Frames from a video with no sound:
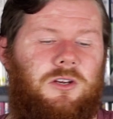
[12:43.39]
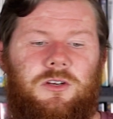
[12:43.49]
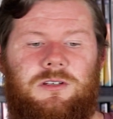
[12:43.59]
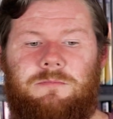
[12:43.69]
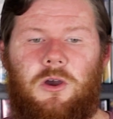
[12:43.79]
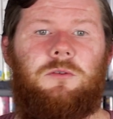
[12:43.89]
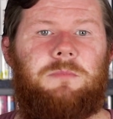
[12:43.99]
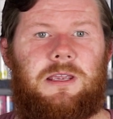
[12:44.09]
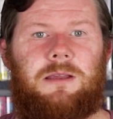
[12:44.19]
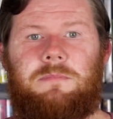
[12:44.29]
you know Timon
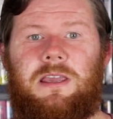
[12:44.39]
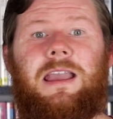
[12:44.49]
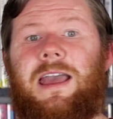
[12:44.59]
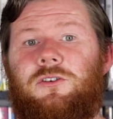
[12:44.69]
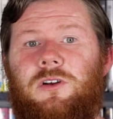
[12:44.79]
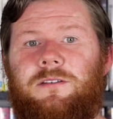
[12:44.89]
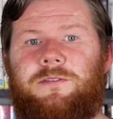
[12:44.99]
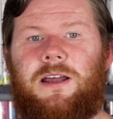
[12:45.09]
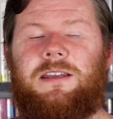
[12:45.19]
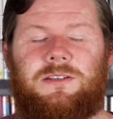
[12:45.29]
being a meerkat and trying to
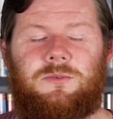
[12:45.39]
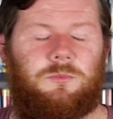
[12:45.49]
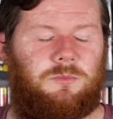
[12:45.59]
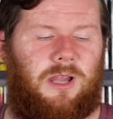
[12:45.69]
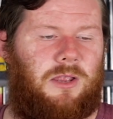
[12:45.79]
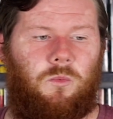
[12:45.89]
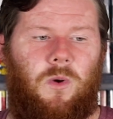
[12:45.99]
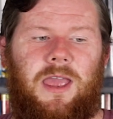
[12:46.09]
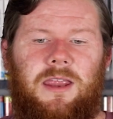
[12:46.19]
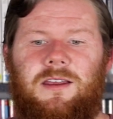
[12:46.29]
find his like
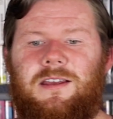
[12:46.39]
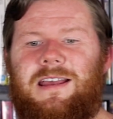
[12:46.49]
way